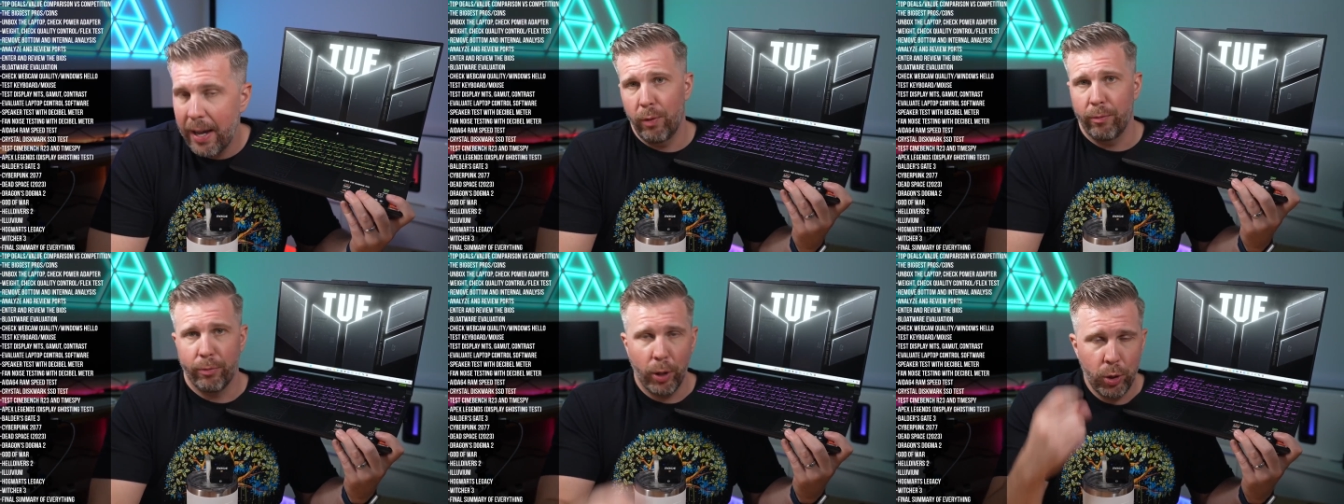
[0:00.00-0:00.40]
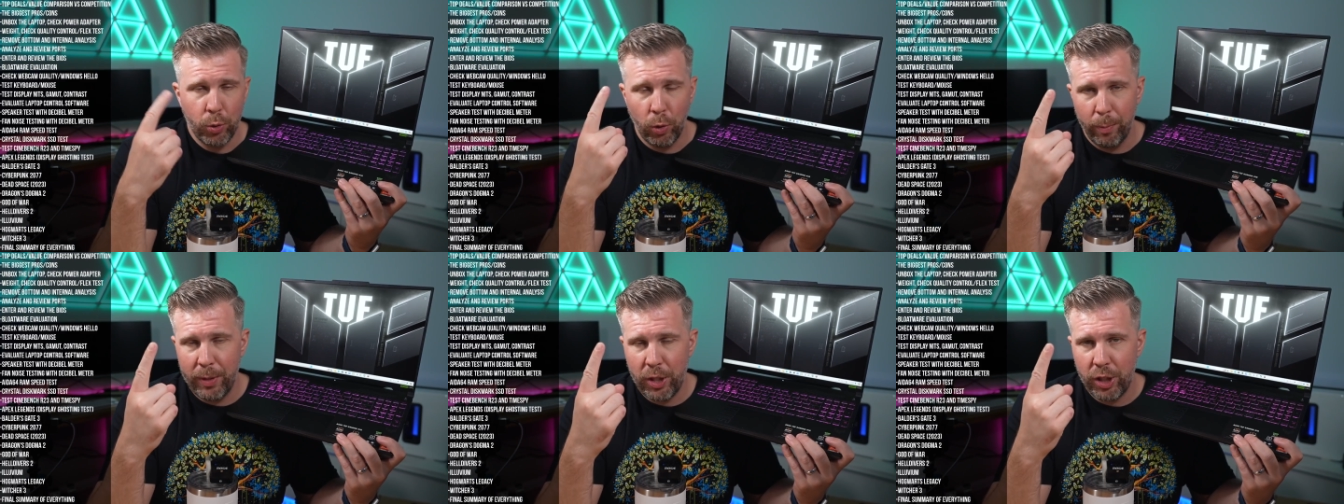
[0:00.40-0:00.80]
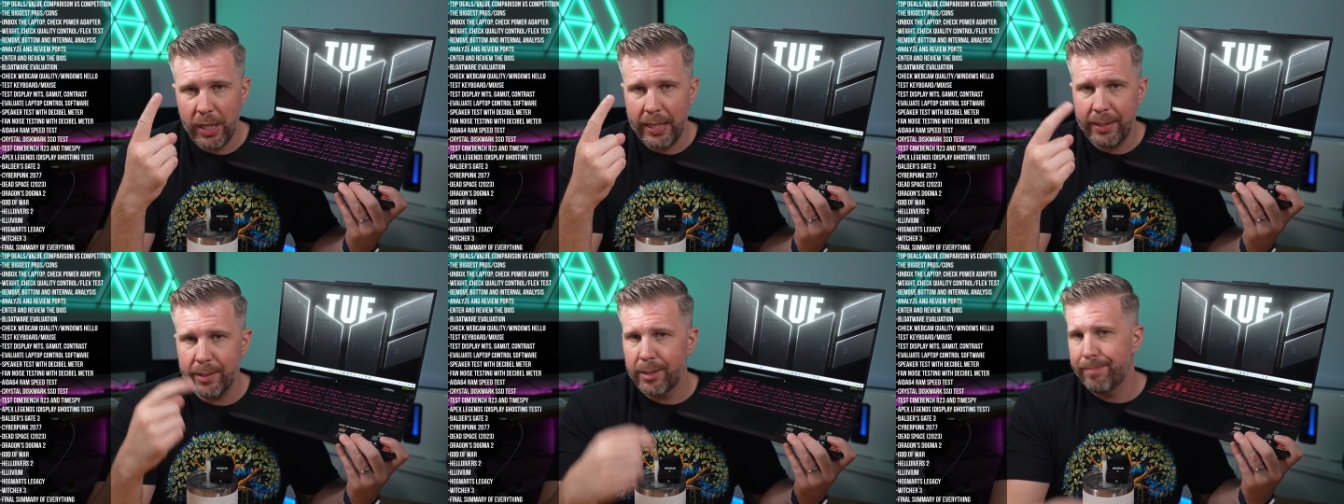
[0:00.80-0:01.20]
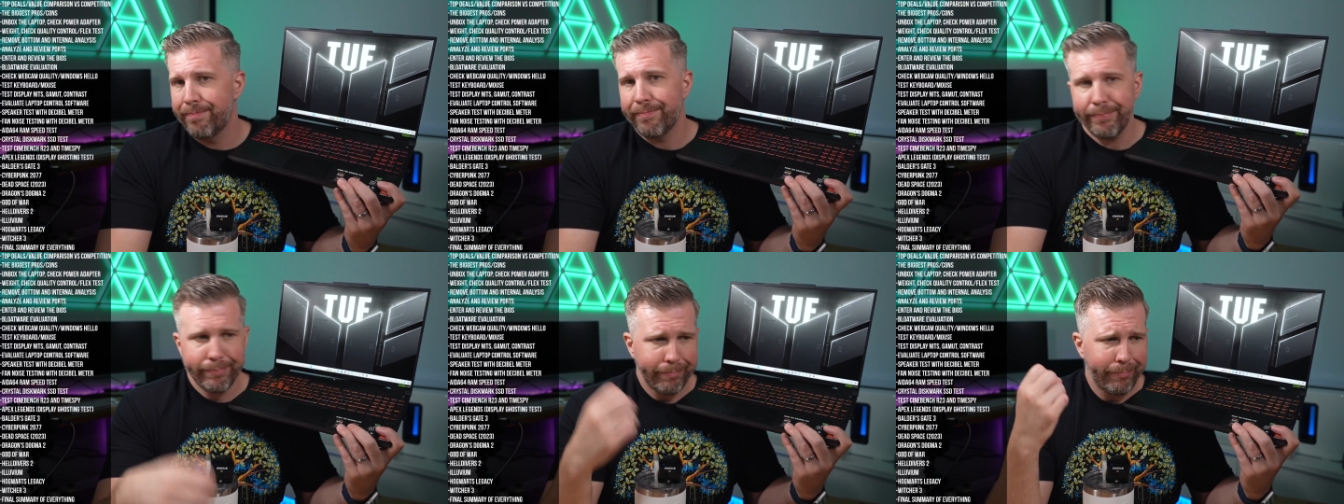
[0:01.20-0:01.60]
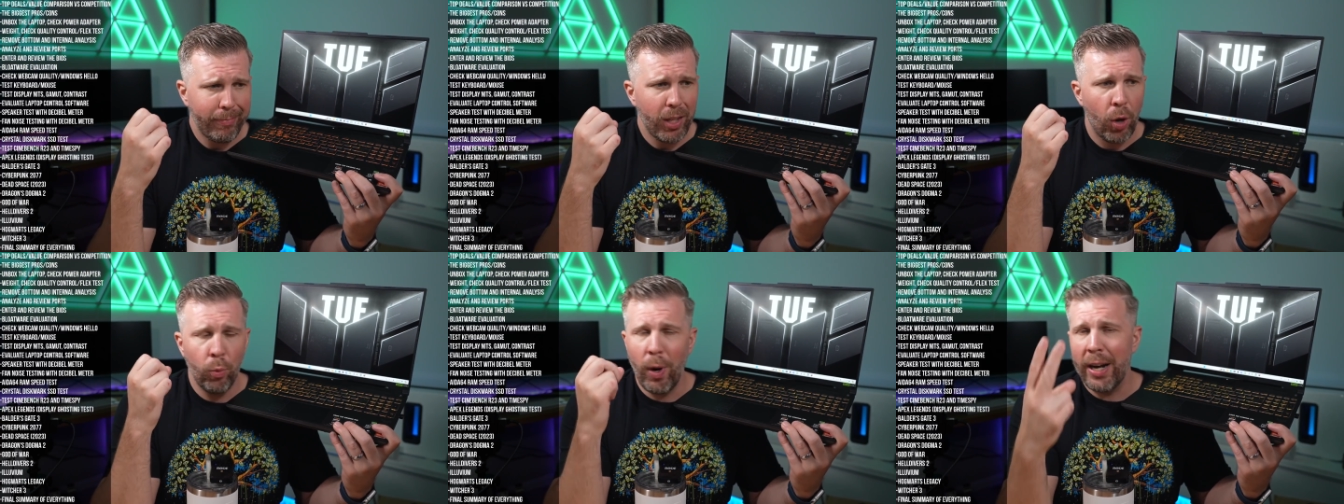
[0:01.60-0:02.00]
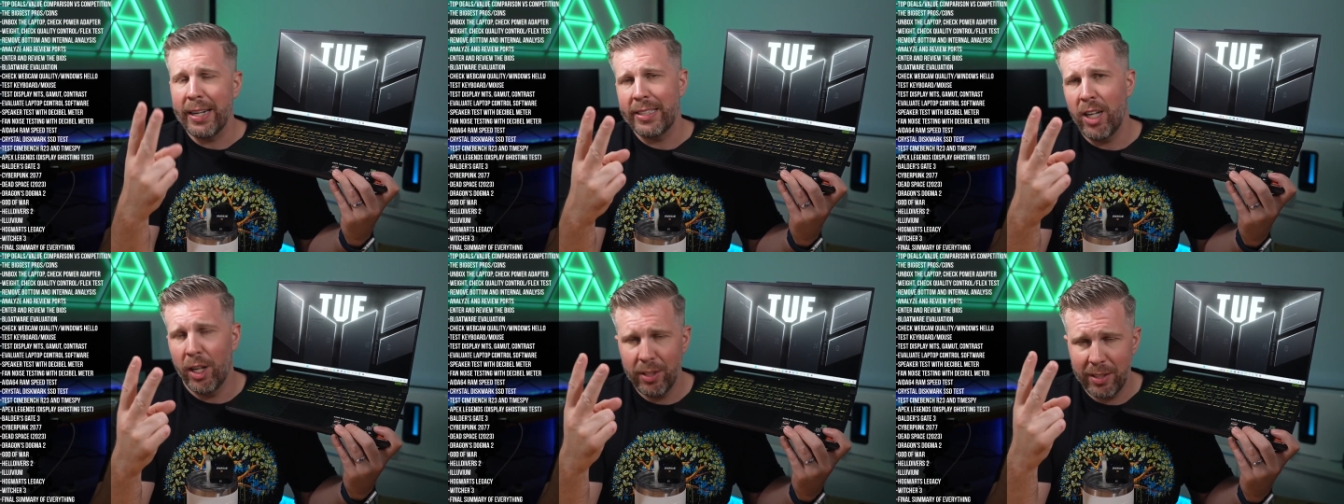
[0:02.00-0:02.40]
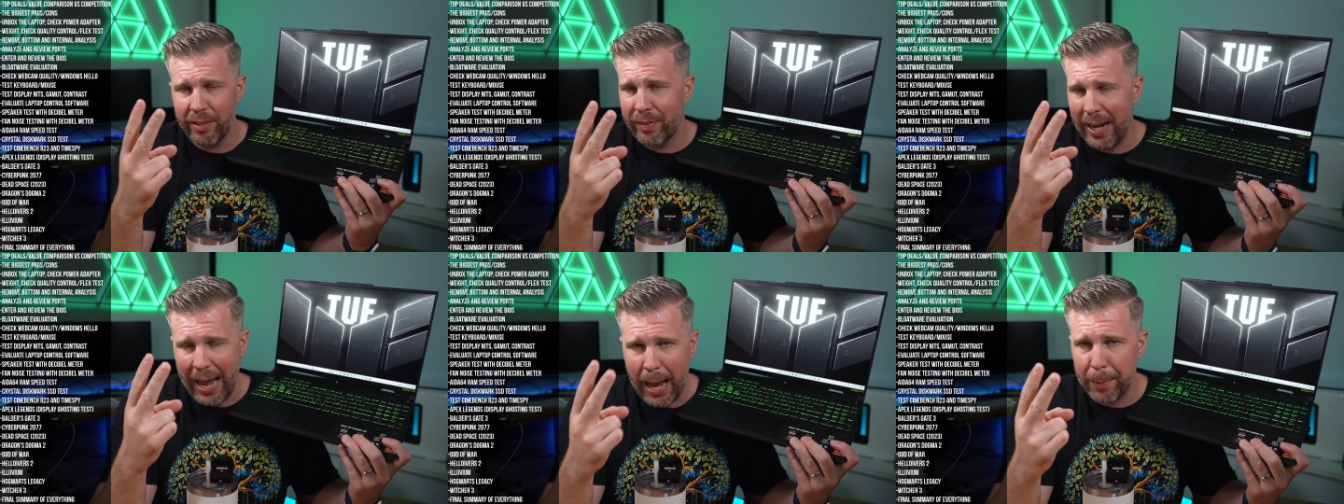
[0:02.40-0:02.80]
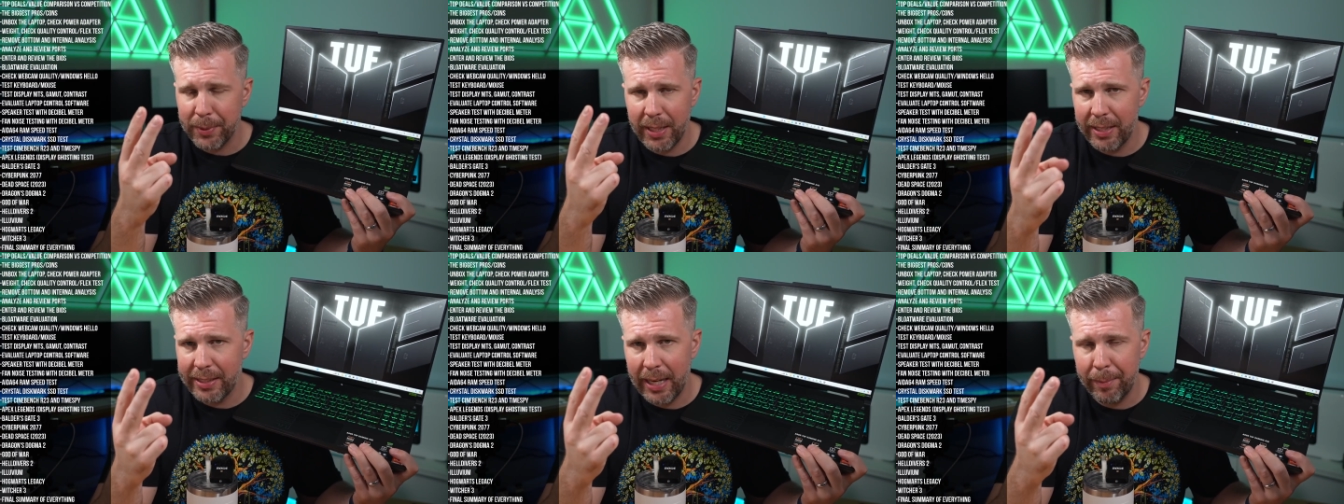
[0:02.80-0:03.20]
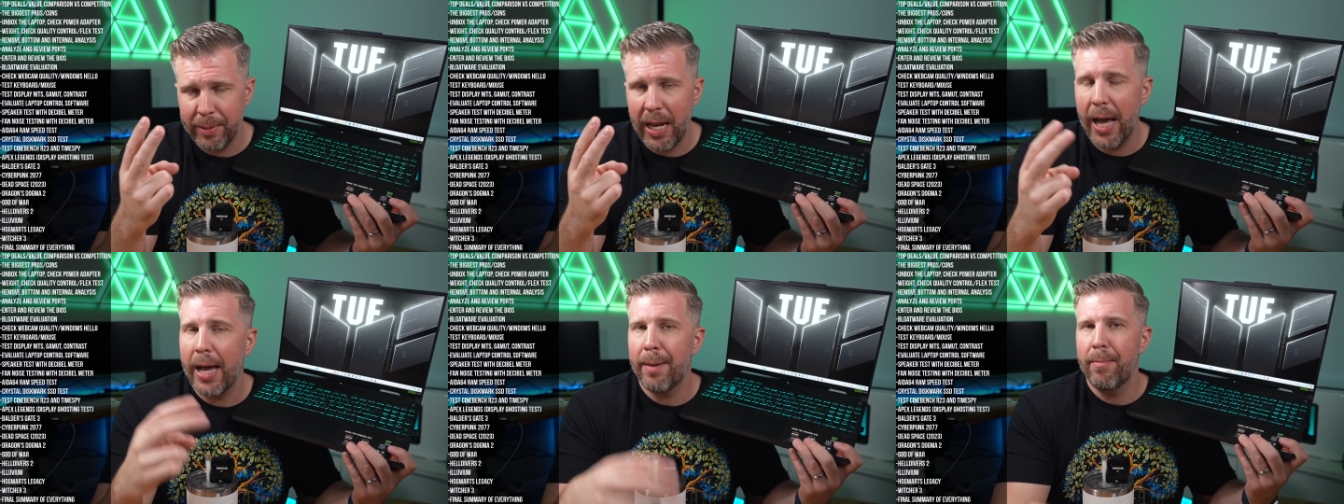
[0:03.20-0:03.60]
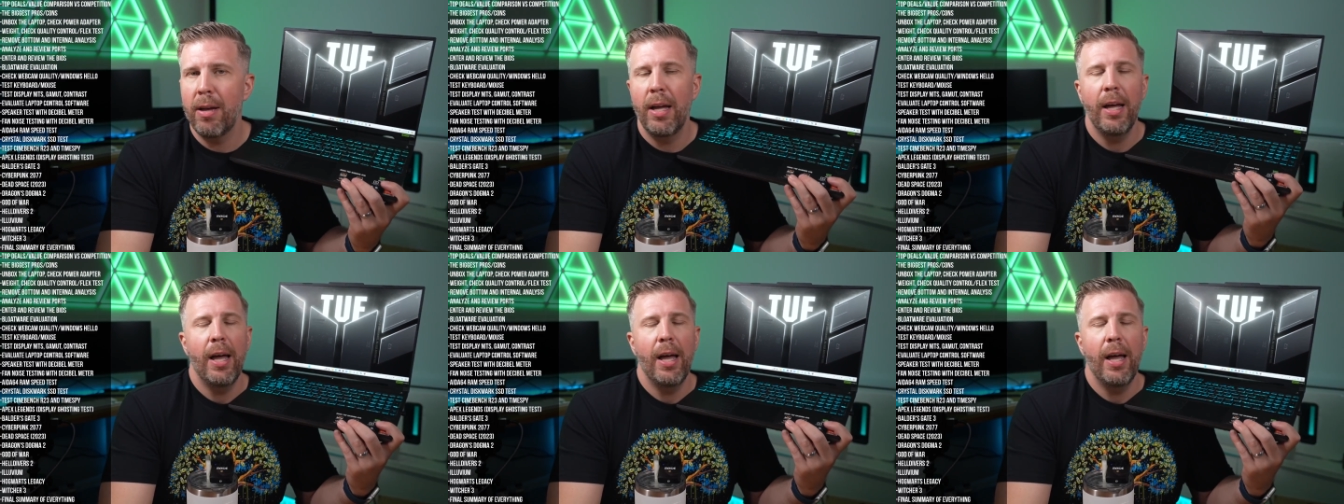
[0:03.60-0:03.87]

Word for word: Virtual machines, running tons of different apps at the same time,